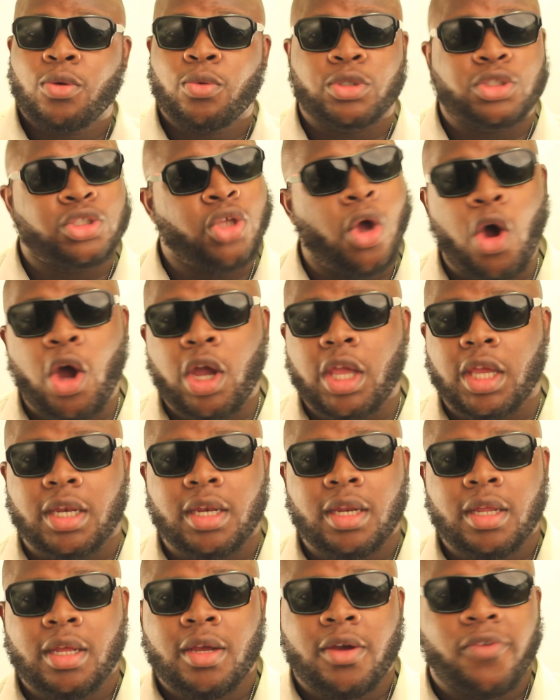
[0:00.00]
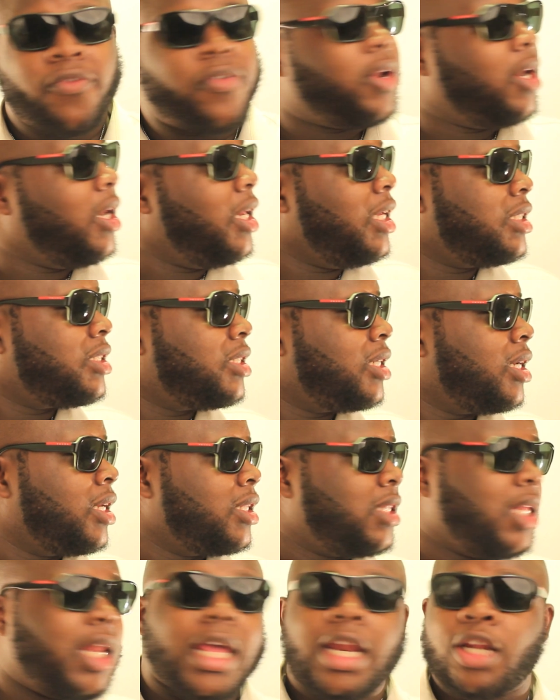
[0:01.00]
was talking for at
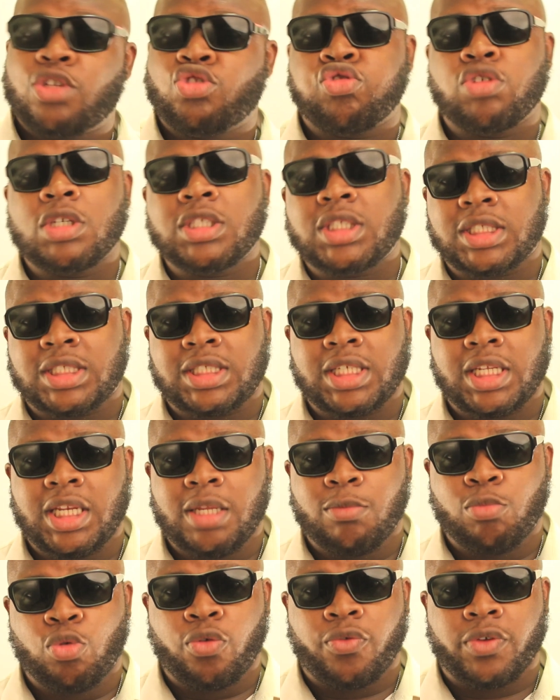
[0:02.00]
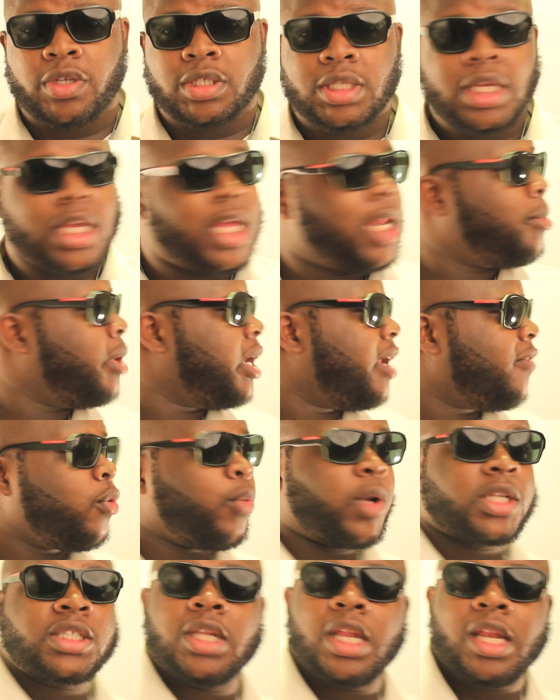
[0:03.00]
least the Lanatrice of Sydney movies. Anybody ever
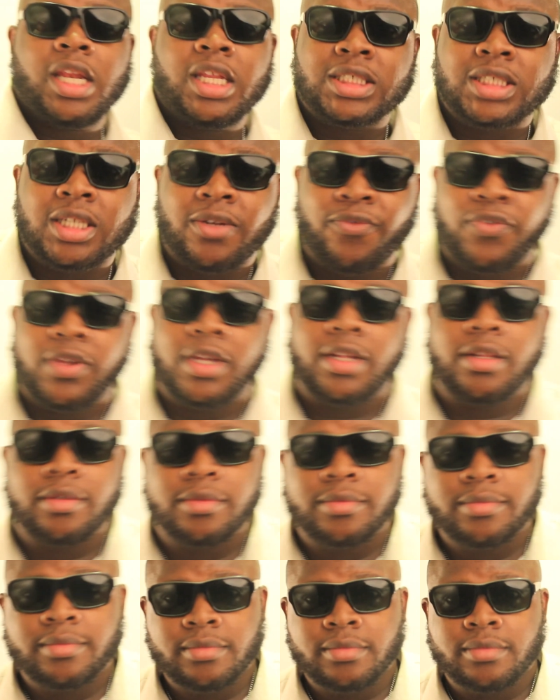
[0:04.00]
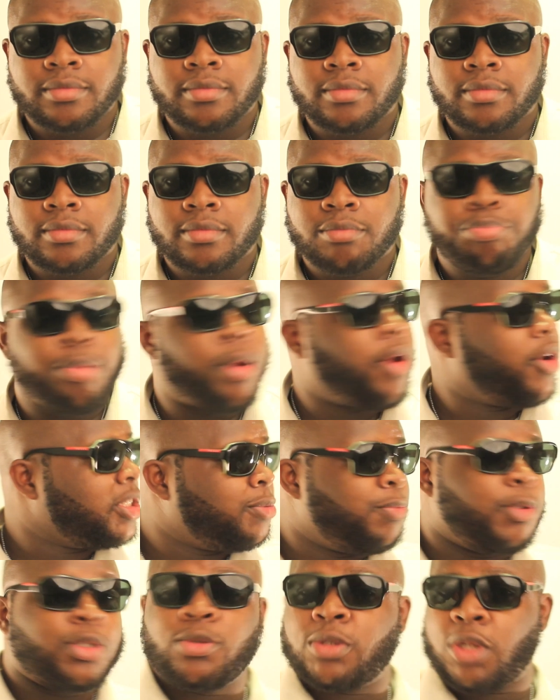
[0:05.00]
watch Lilies of the Field? Perry's
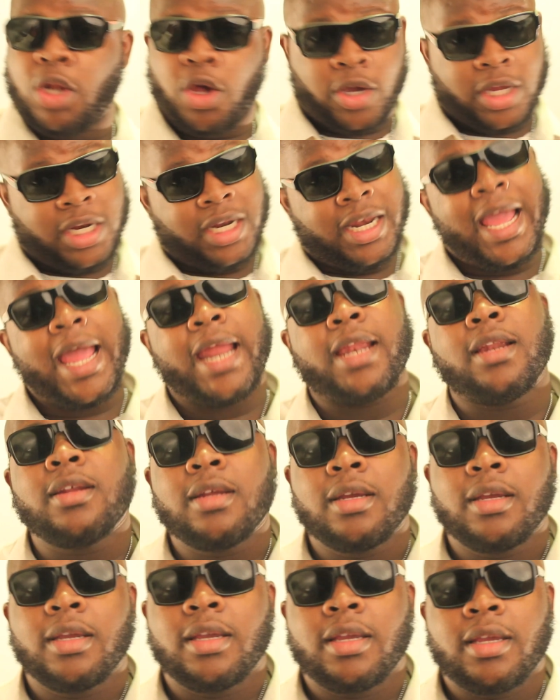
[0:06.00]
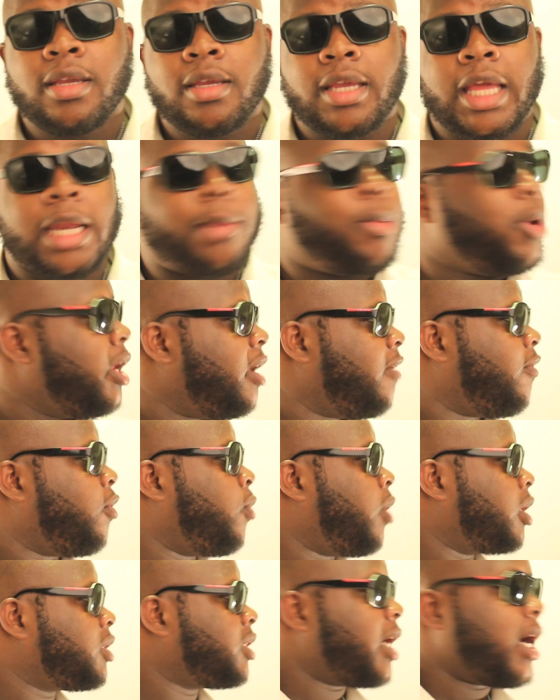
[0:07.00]
speech was longer than that. Anybody ever
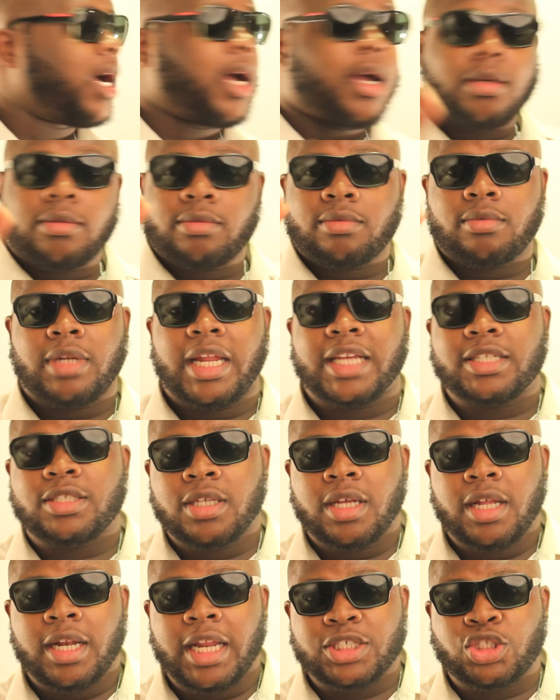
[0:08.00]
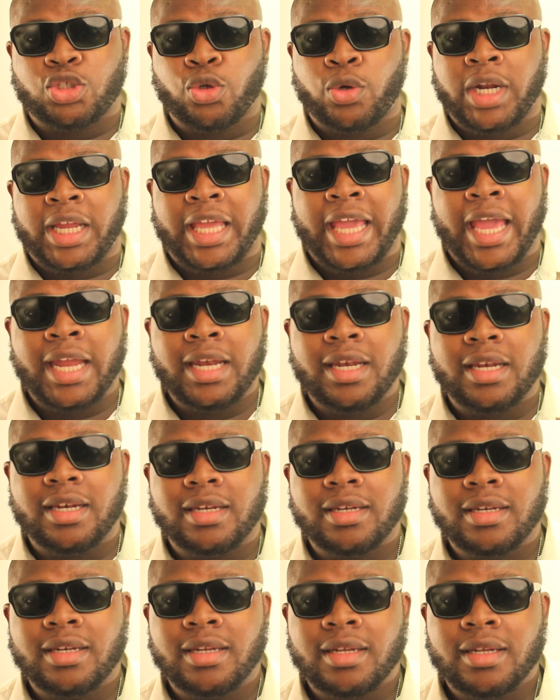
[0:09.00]
watch uh, yeah, Let's man. Let's Do It Again?
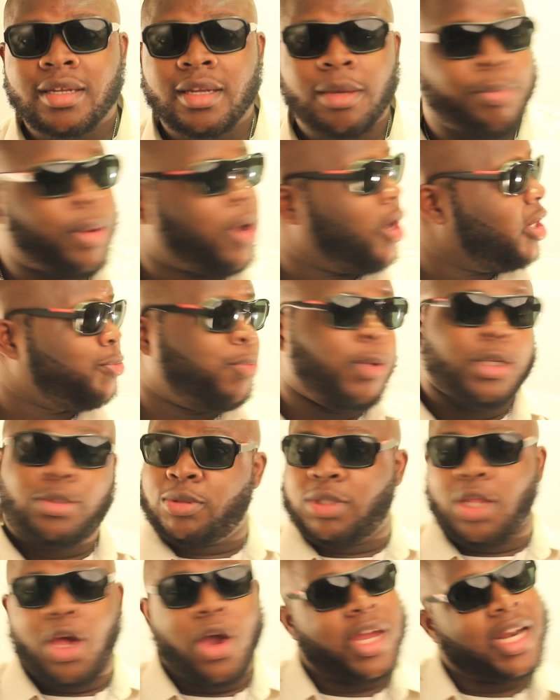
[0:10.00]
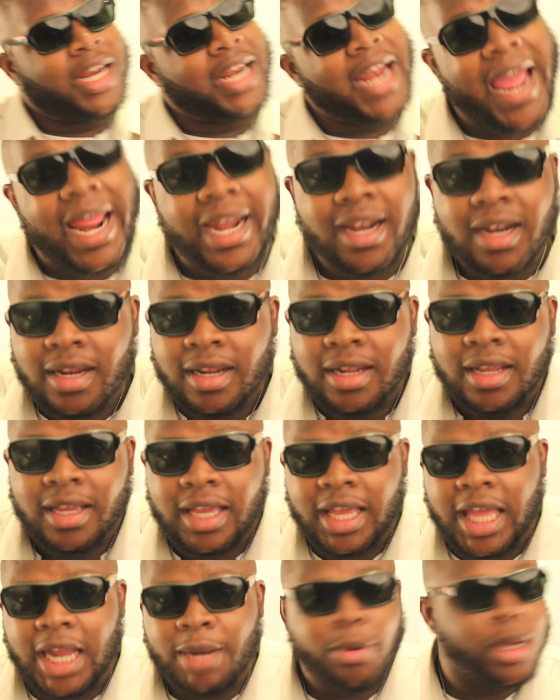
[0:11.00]
Perry's speech was longer than that.
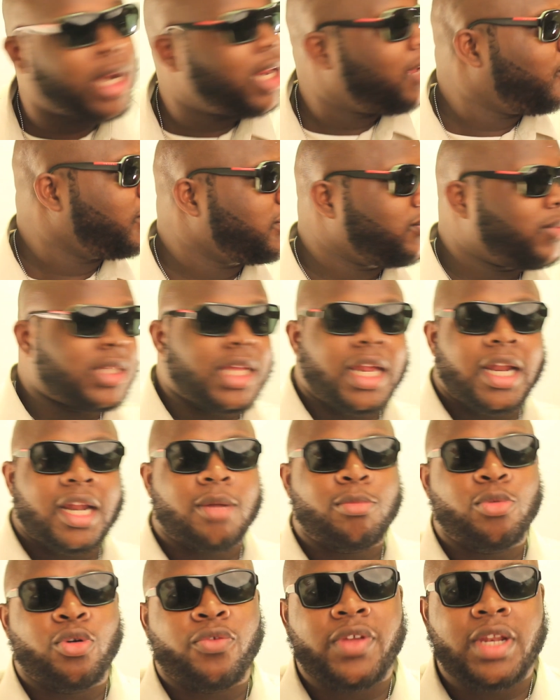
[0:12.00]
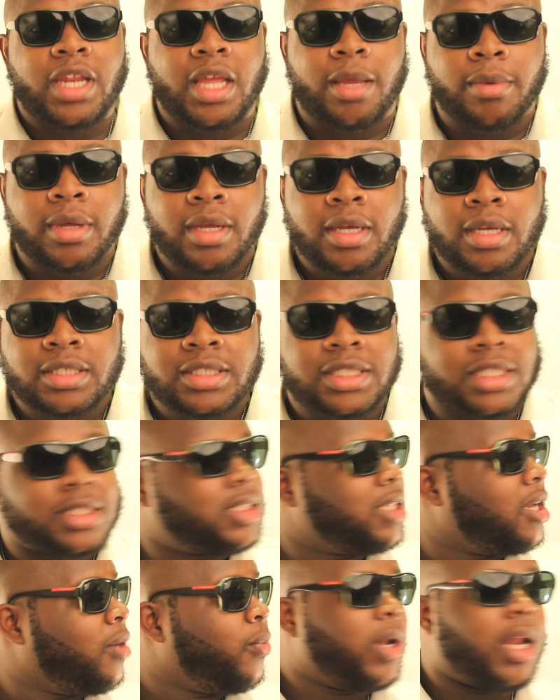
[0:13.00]
Anybody what what that other movie name? Since
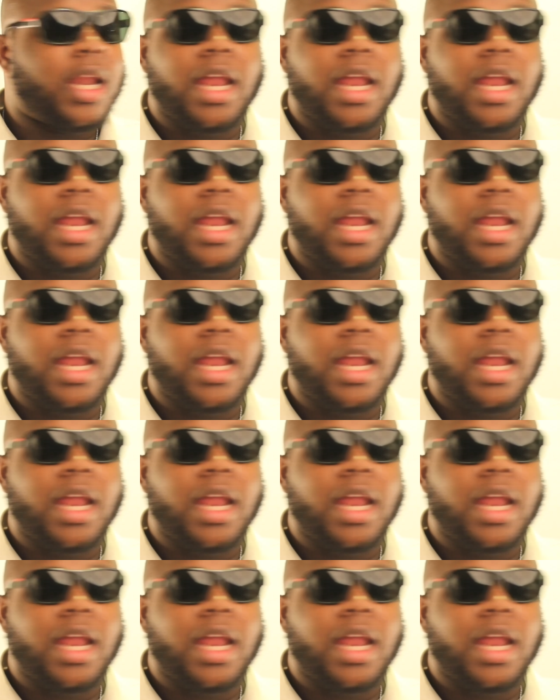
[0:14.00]
Sun with